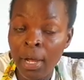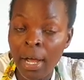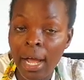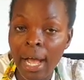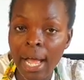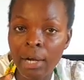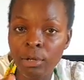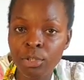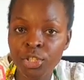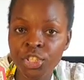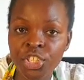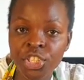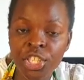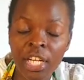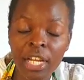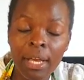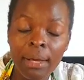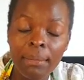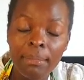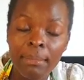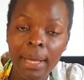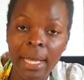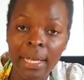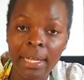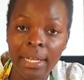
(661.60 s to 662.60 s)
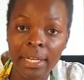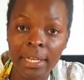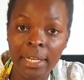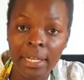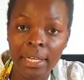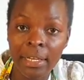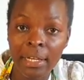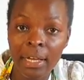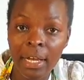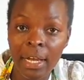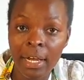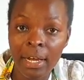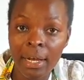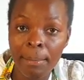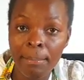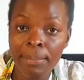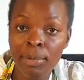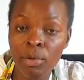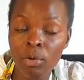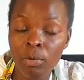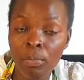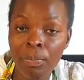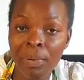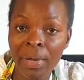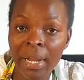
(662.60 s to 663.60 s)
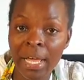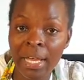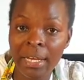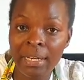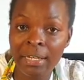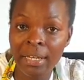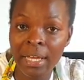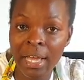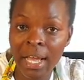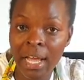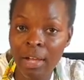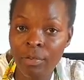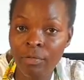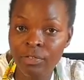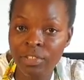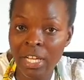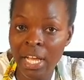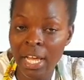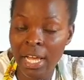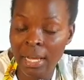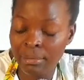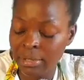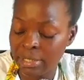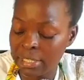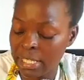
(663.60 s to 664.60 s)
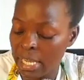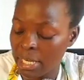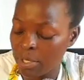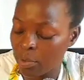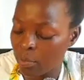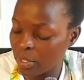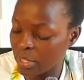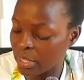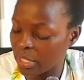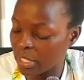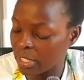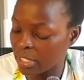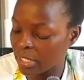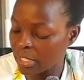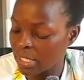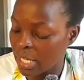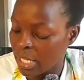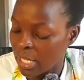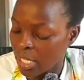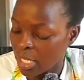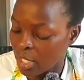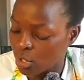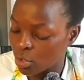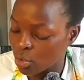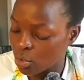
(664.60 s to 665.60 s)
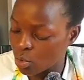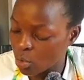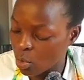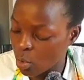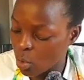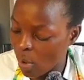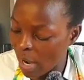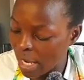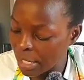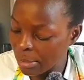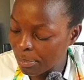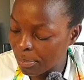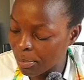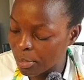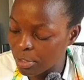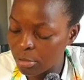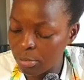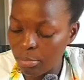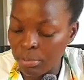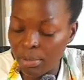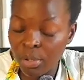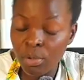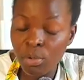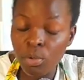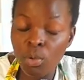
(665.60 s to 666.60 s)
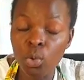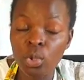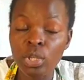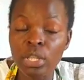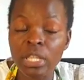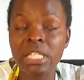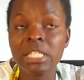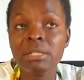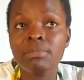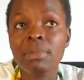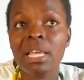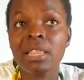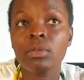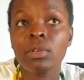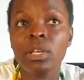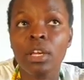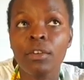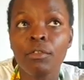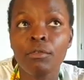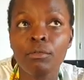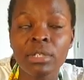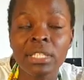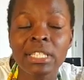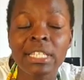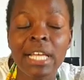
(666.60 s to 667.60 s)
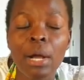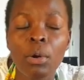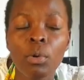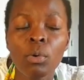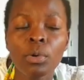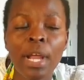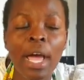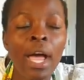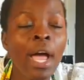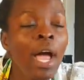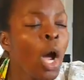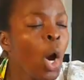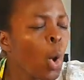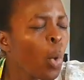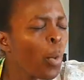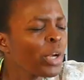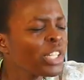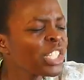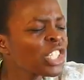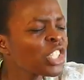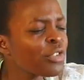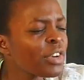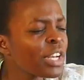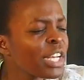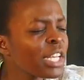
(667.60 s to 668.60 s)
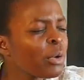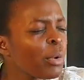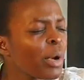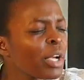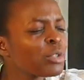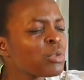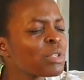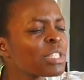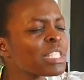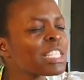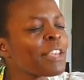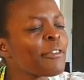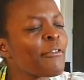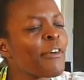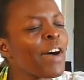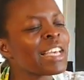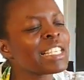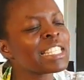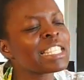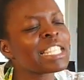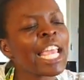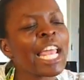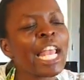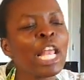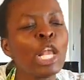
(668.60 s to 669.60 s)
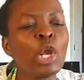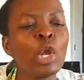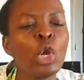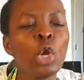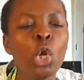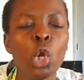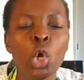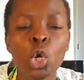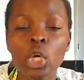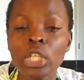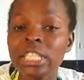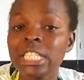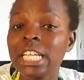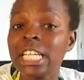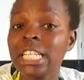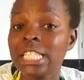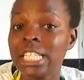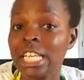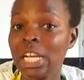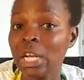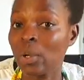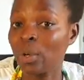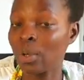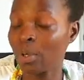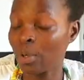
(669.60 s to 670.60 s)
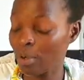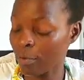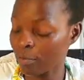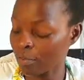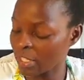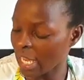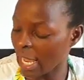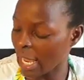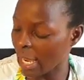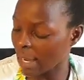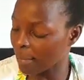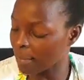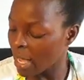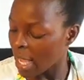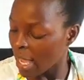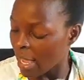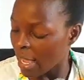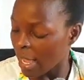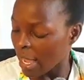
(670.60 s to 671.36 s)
I'll share my meal plan after I'm done with this. So one pot meal this month, we have mutakura, which is really going to save us a lot and a lot of time.